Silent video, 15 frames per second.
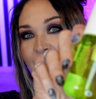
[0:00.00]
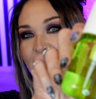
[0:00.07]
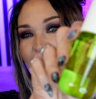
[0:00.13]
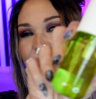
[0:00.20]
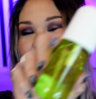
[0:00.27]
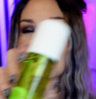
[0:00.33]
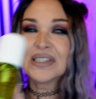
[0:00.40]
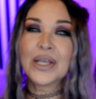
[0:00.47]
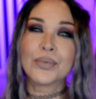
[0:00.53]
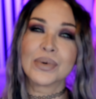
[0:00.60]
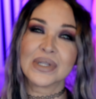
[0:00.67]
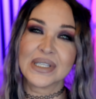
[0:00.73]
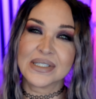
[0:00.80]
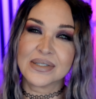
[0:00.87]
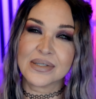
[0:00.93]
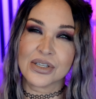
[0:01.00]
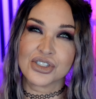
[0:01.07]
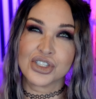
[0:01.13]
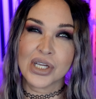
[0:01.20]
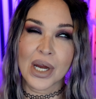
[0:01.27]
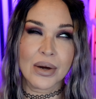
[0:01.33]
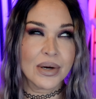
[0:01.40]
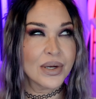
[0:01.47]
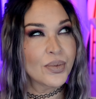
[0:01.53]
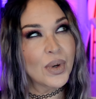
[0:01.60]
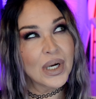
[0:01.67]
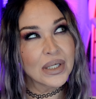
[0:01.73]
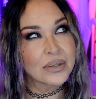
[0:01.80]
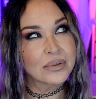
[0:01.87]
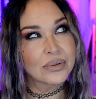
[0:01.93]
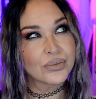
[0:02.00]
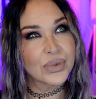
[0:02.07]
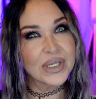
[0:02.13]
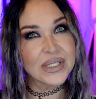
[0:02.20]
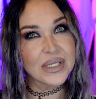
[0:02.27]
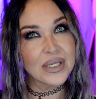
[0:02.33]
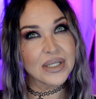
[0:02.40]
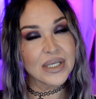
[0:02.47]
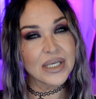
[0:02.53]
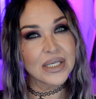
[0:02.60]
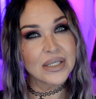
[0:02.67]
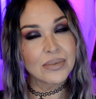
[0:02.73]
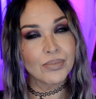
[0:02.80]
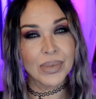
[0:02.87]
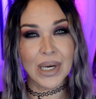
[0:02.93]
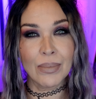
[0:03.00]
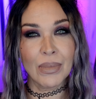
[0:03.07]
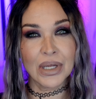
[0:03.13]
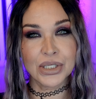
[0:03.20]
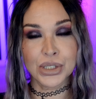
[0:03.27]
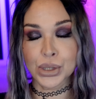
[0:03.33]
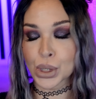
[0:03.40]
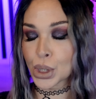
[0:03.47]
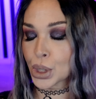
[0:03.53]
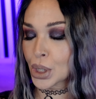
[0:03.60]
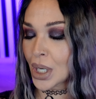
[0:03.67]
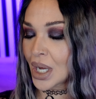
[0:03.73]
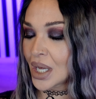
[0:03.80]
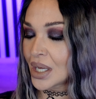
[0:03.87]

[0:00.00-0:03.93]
And I think they've released a cherry one recently, but I'm not sure.